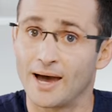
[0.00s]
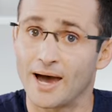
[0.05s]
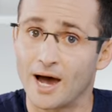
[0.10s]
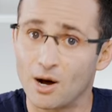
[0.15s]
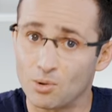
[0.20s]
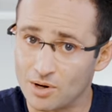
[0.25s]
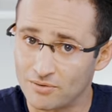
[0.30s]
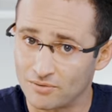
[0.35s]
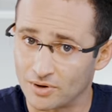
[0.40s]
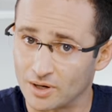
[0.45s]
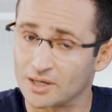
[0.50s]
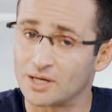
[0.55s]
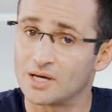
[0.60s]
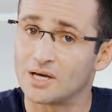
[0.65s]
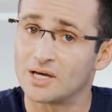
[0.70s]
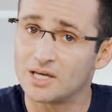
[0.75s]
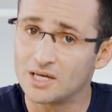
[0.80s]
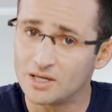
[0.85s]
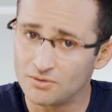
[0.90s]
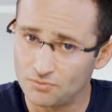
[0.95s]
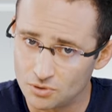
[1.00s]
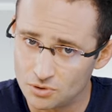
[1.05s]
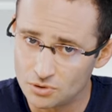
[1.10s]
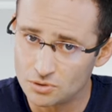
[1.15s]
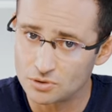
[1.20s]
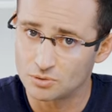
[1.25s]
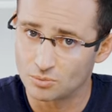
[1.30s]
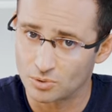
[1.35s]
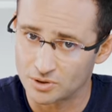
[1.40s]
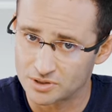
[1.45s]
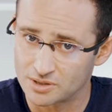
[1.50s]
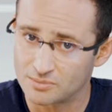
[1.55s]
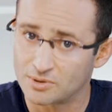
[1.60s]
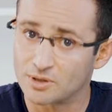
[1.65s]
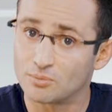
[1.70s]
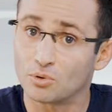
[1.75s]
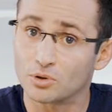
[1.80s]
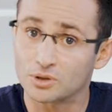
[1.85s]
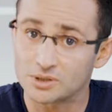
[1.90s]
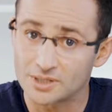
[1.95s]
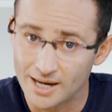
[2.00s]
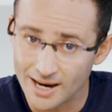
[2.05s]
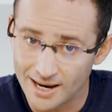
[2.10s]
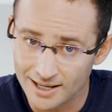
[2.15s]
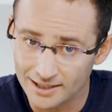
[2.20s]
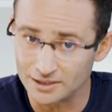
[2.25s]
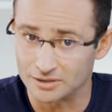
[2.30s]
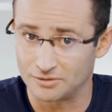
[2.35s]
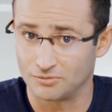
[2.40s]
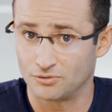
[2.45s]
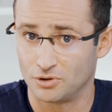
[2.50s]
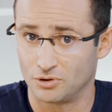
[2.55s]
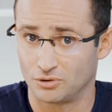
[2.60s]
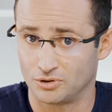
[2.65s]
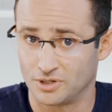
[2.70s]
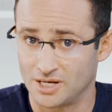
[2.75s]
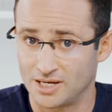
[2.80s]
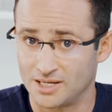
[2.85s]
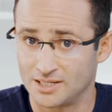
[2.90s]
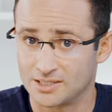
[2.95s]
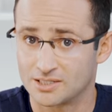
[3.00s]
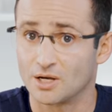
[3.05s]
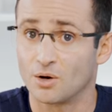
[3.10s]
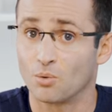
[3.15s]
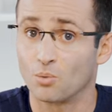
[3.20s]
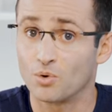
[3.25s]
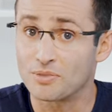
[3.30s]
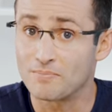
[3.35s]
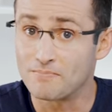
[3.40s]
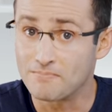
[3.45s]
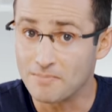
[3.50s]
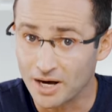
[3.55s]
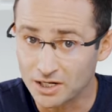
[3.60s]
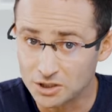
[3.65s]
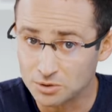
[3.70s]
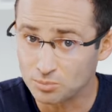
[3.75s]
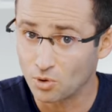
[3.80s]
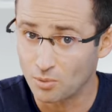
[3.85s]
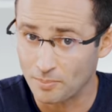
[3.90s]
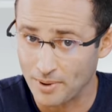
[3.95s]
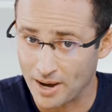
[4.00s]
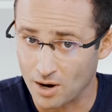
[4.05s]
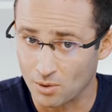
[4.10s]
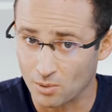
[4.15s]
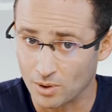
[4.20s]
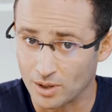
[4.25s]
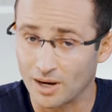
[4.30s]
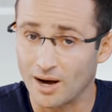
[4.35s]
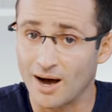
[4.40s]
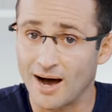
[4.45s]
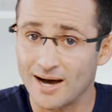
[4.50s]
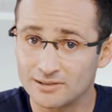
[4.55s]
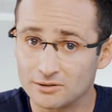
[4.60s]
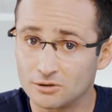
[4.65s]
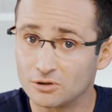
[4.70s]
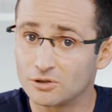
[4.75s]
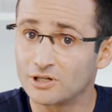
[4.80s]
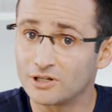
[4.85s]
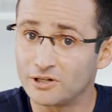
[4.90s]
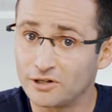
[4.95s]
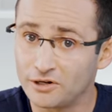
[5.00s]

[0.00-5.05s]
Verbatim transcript: However, if you do want something more tailored for your needs with much more power, I'd look at